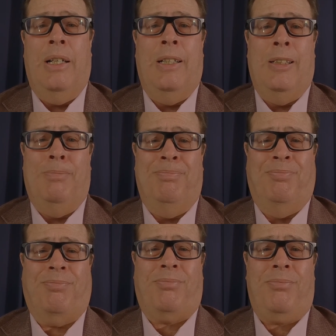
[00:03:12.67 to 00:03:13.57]

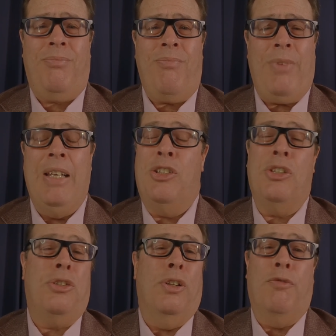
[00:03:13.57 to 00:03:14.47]
It
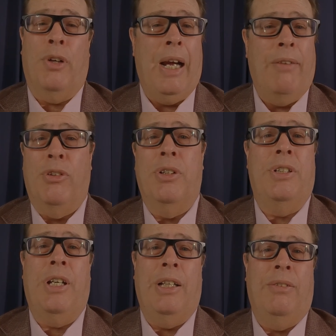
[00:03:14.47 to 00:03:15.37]
just took forever
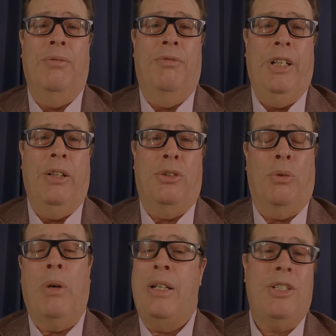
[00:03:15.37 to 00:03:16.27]
to take video,
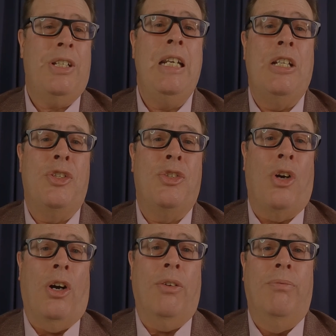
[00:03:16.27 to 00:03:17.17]
so I just need to
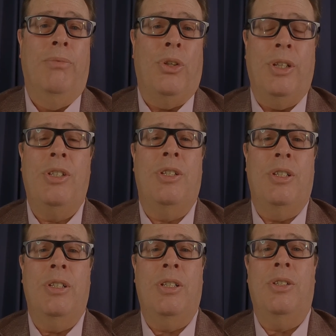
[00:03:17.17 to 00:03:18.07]
start. So this
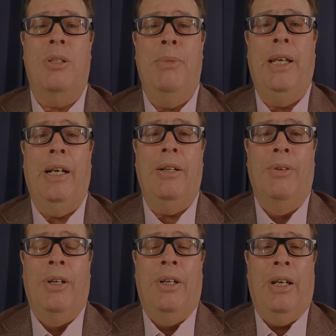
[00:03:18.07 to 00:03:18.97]
is the beginning.
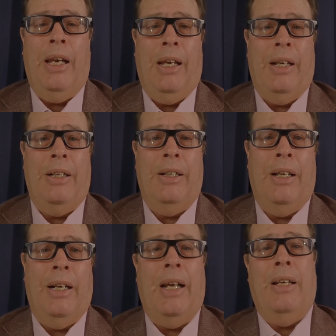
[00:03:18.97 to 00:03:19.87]
And
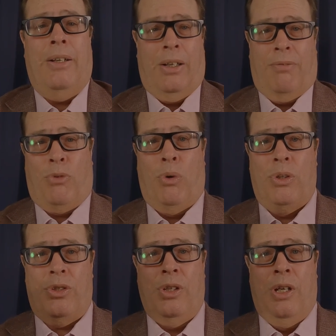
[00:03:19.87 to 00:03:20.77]
I, of
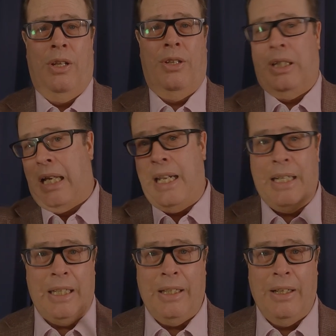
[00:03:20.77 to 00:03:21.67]
course, the
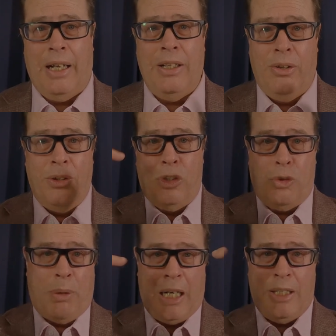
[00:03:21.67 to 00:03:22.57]
lighting, I know there's
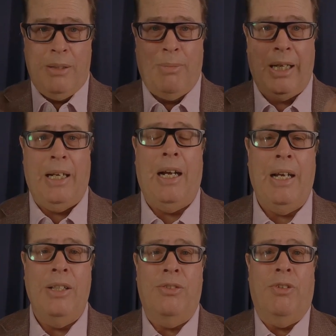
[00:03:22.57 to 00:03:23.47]
spots in my
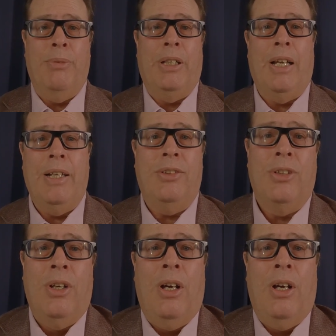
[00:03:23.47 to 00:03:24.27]
eyes from the lights.